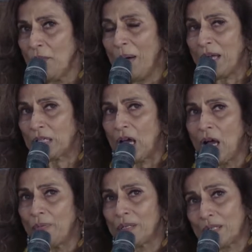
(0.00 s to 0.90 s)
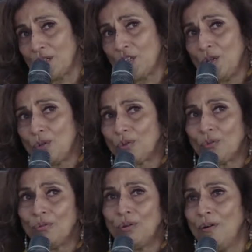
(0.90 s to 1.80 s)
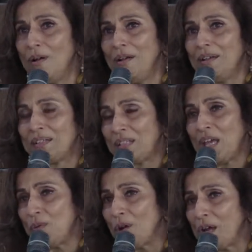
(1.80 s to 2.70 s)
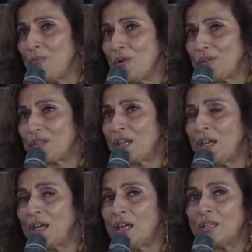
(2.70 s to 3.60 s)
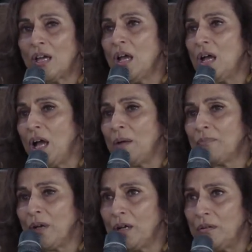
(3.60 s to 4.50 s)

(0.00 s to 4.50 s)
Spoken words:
But I will continue to say what I want to say, and I'm